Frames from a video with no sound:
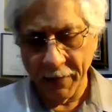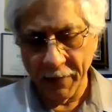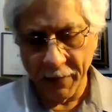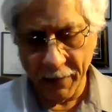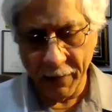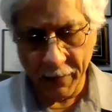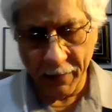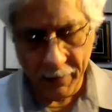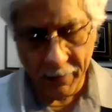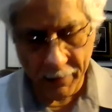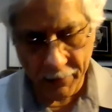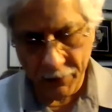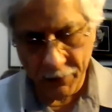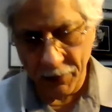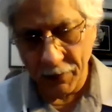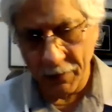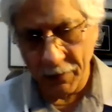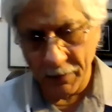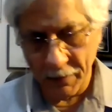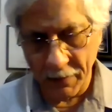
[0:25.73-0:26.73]

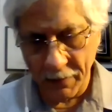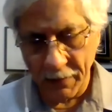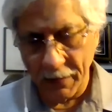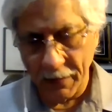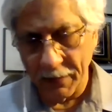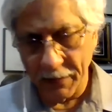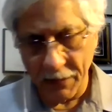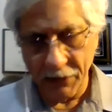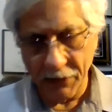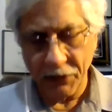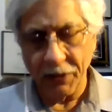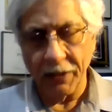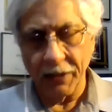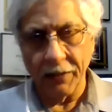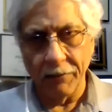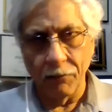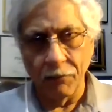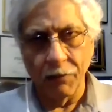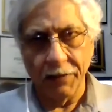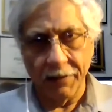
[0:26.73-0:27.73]
as I
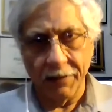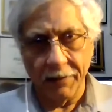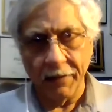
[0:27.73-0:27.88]
shared with